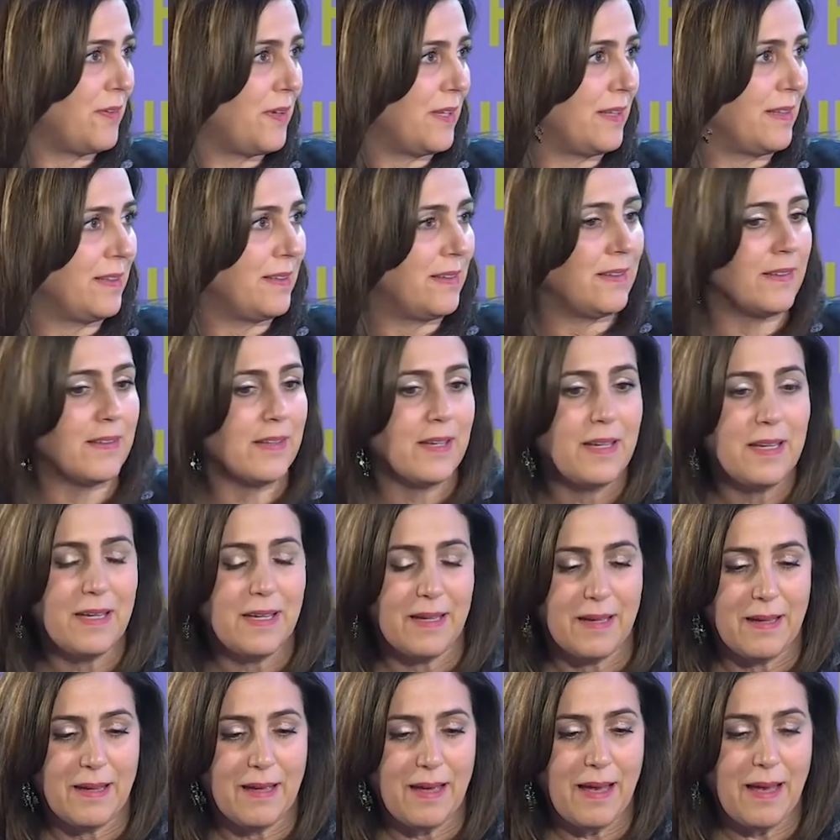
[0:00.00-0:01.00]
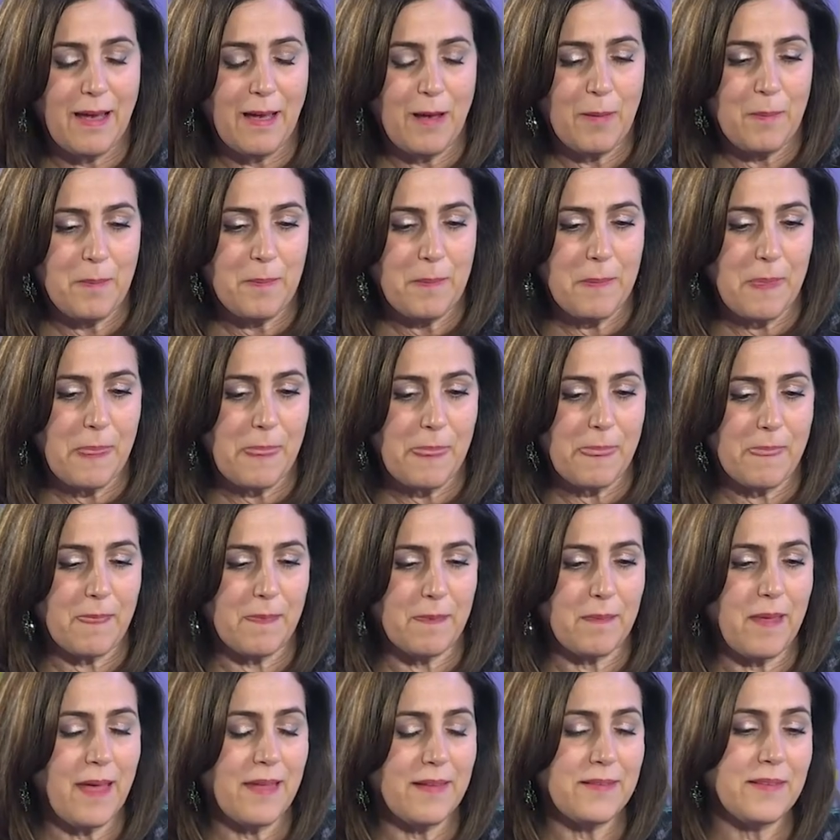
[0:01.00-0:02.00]
And
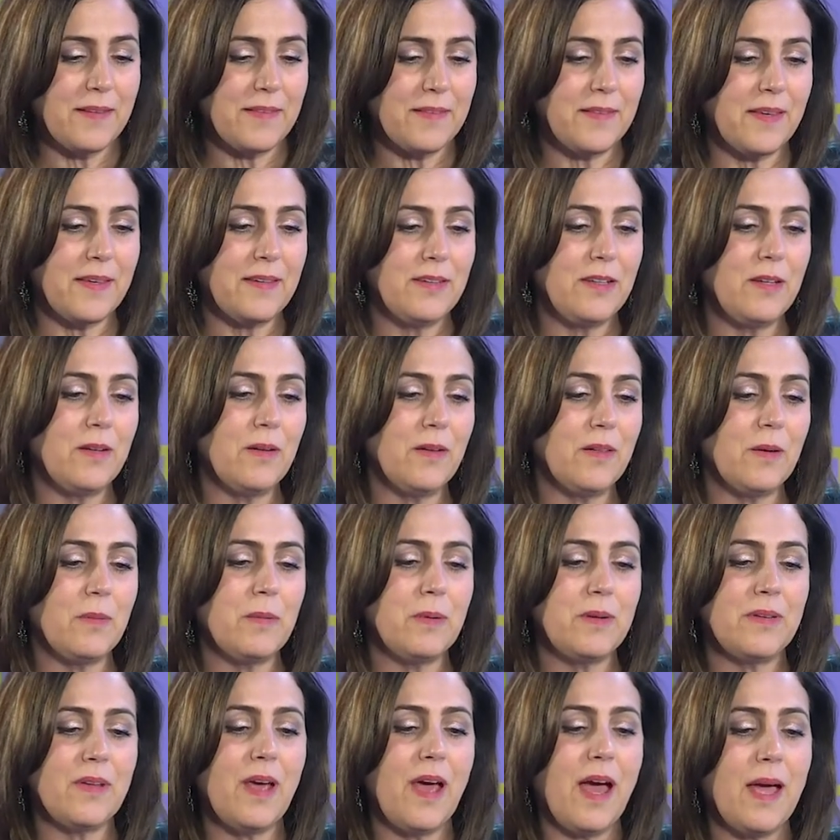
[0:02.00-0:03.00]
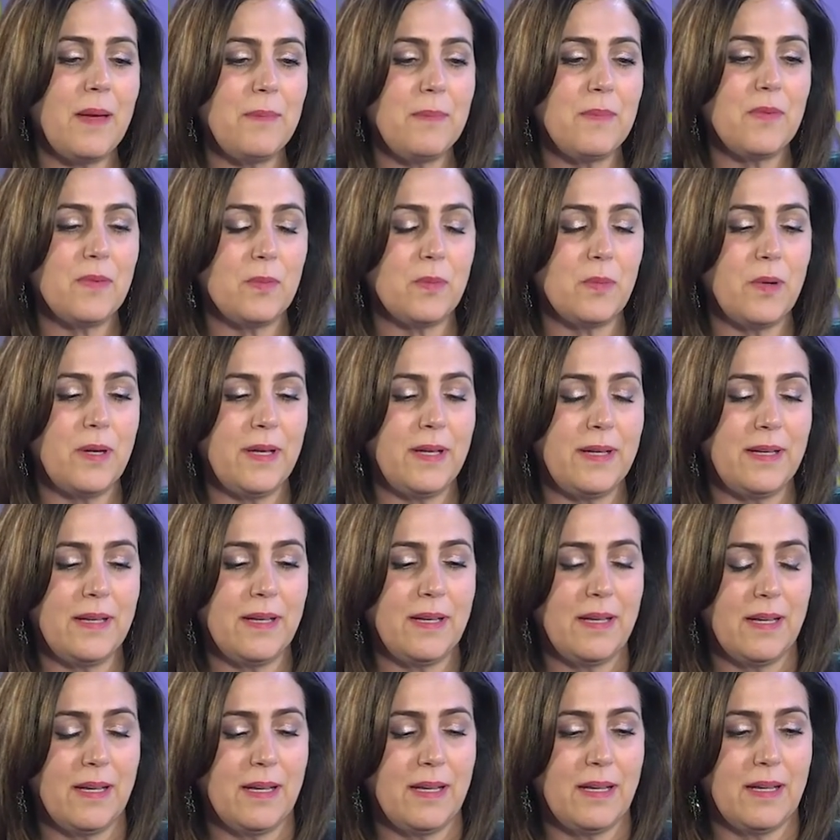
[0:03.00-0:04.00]
as I said, you know, there were times when
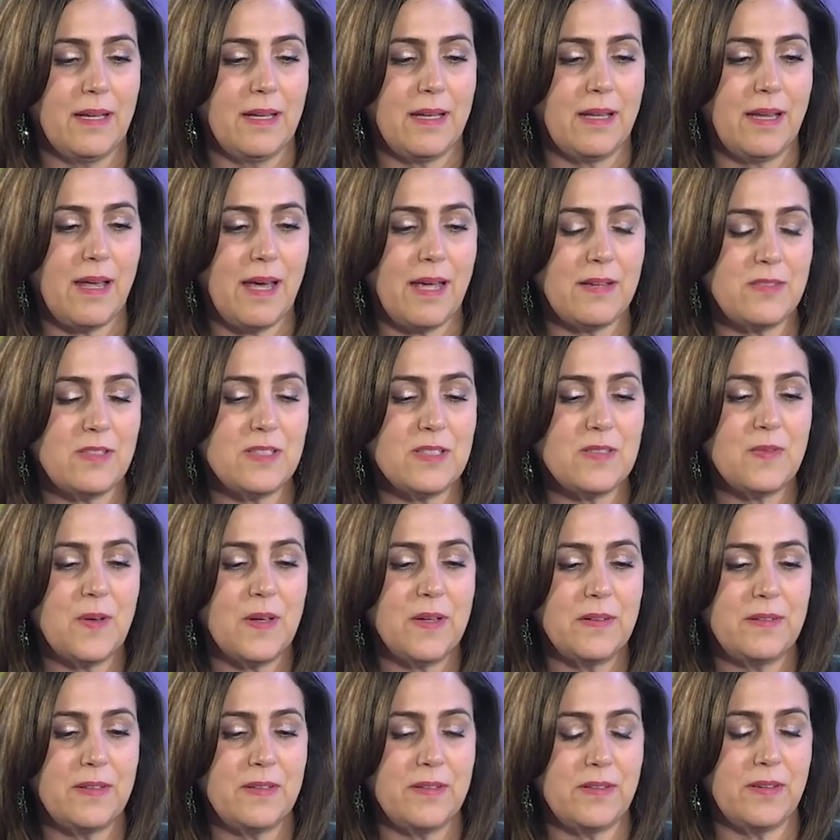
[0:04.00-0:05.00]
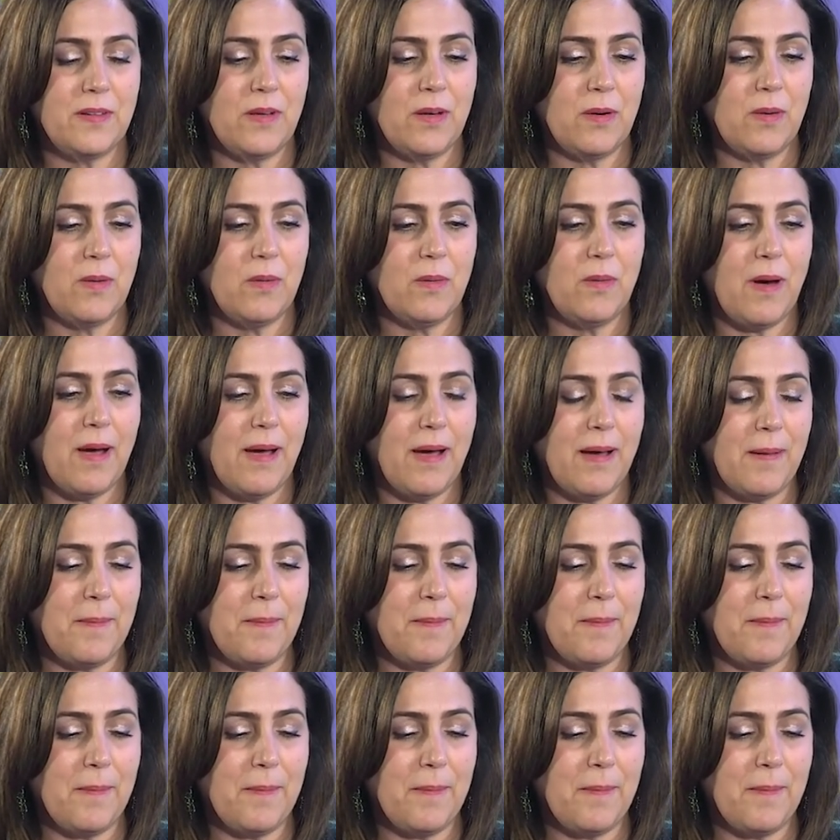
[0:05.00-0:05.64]
I just felt as though